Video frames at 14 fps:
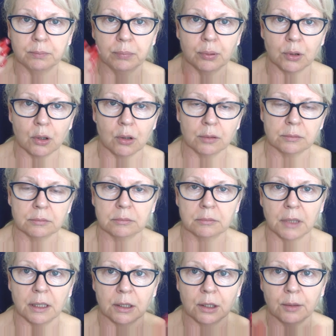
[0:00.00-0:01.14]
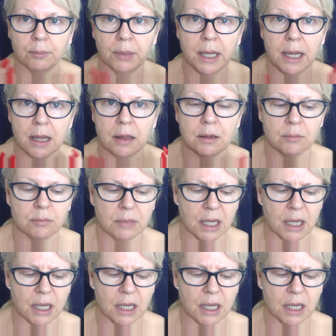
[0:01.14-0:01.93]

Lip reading: put on and compare them.